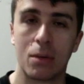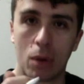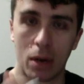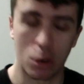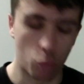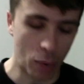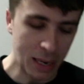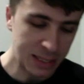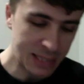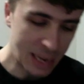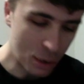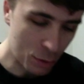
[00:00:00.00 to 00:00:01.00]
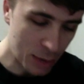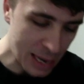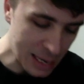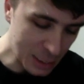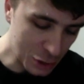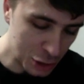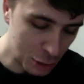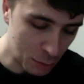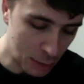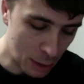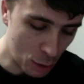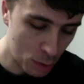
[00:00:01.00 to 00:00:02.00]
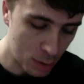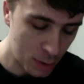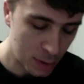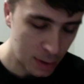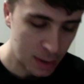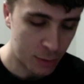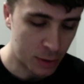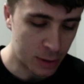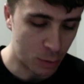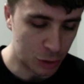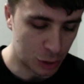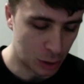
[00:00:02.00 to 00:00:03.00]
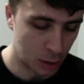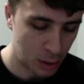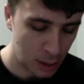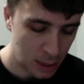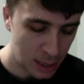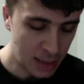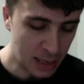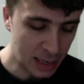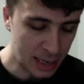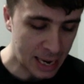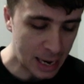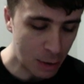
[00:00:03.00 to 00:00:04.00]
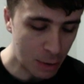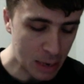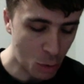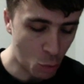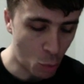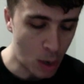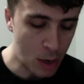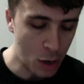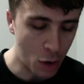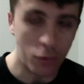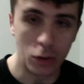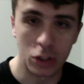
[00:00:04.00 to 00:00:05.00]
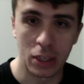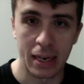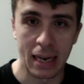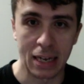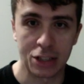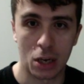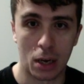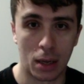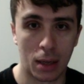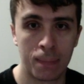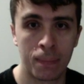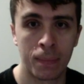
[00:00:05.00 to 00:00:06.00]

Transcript: write down a 0 for the result, and then carry a 1 over to the next column.